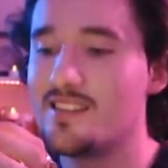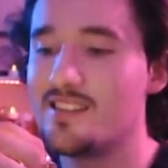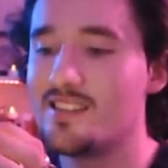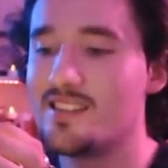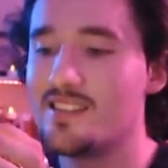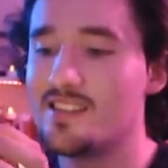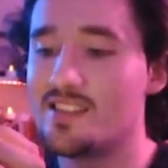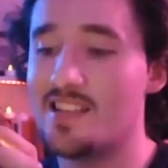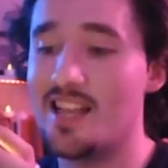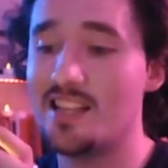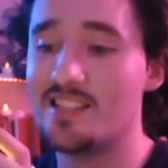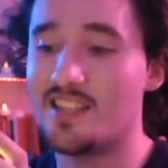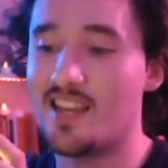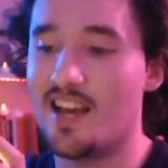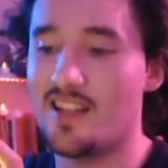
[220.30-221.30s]
It's a
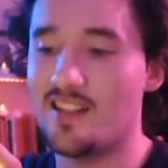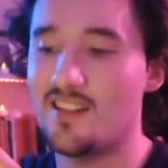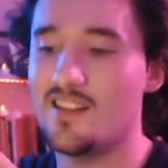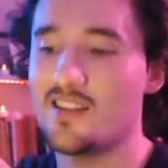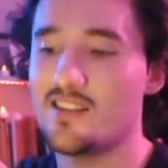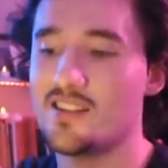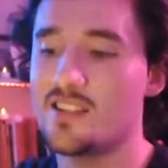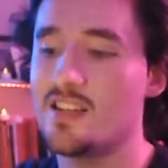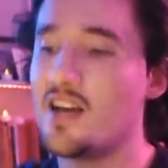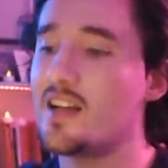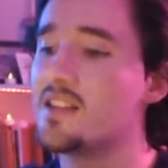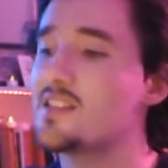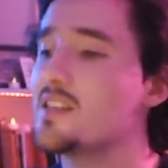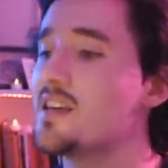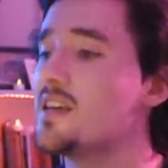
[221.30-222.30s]
scented candle, and
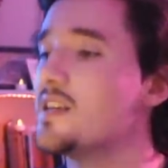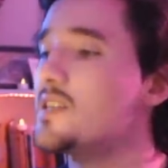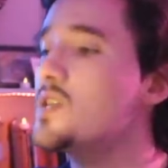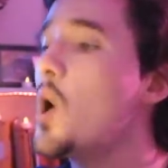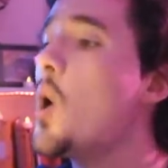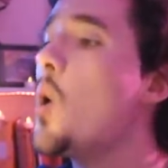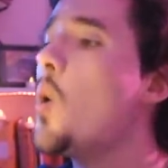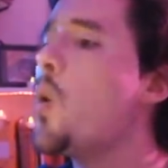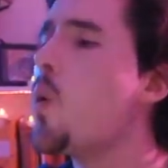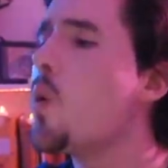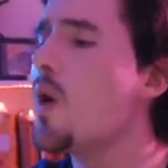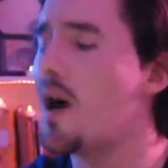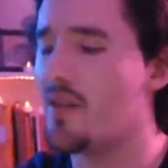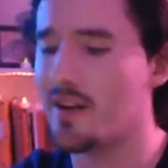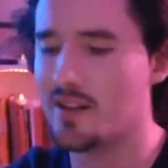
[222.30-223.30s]
tonight's is,
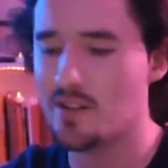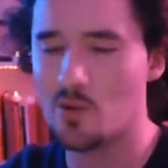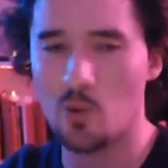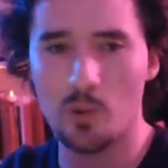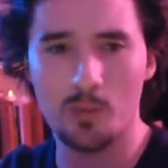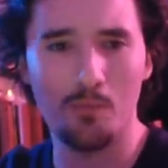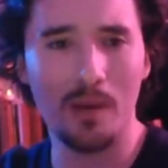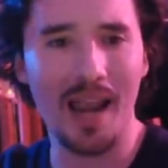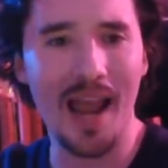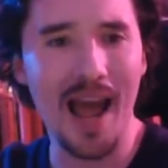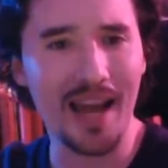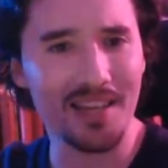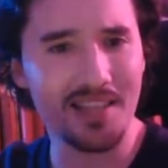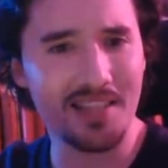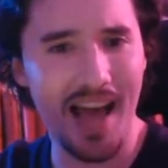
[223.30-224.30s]
I think it's called
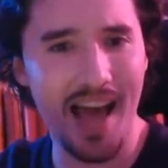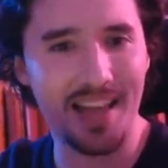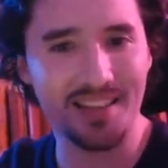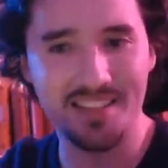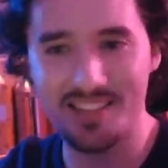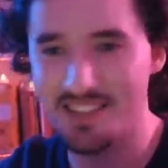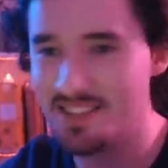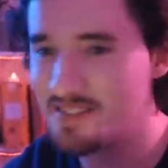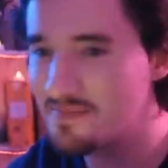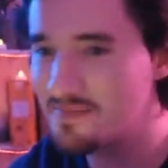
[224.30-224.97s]
Black Sands.